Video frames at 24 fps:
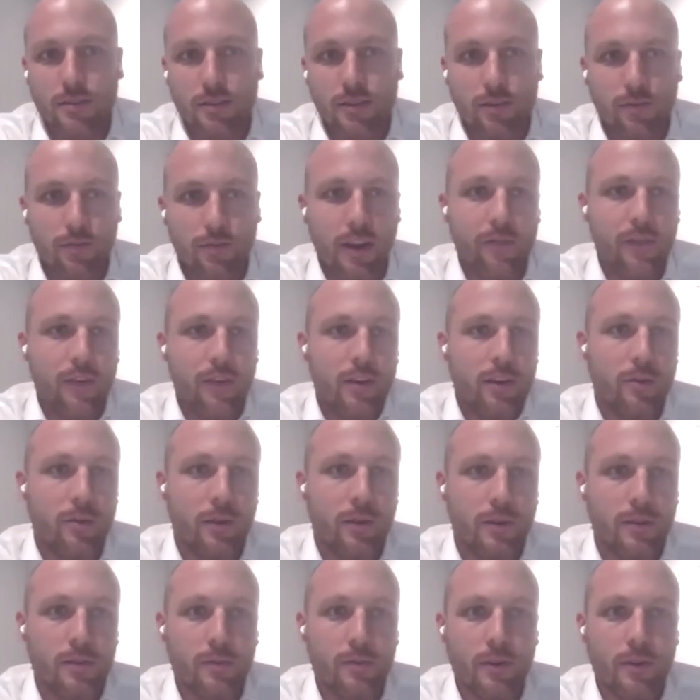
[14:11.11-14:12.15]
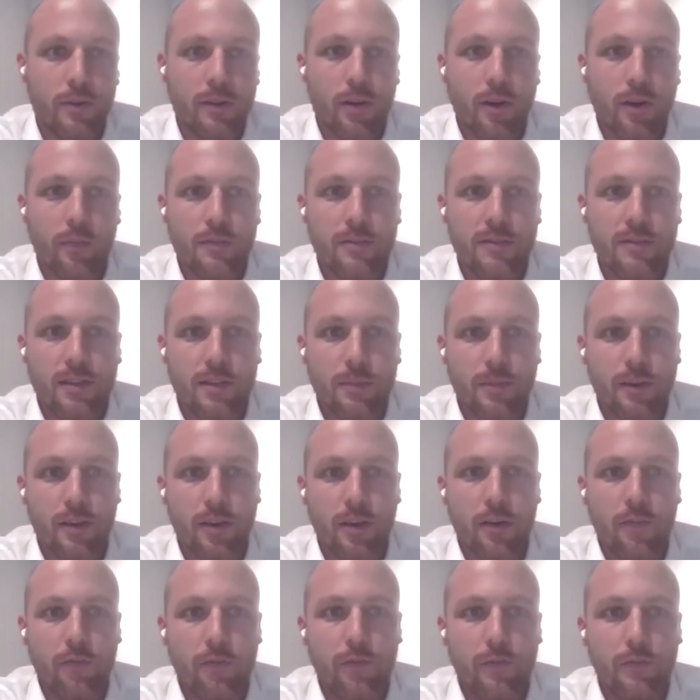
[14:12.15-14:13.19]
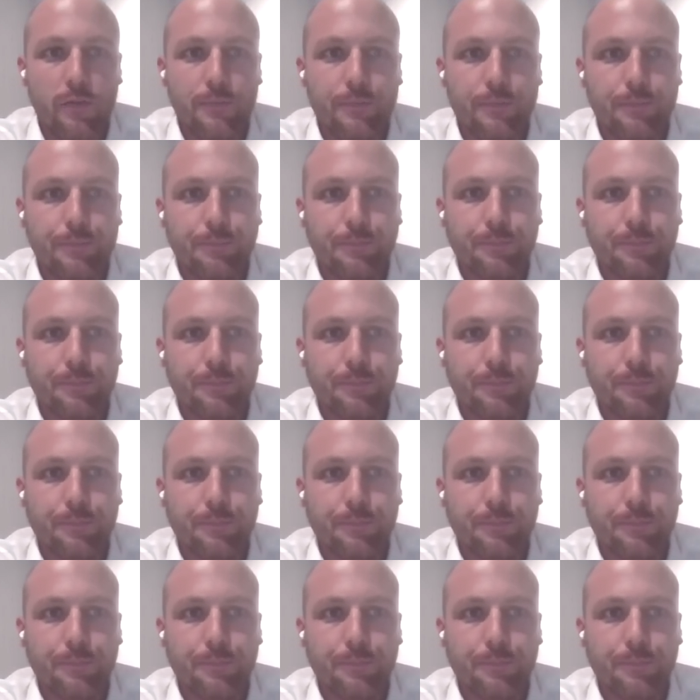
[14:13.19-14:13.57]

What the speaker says: to your revenue would obviously be hurtful.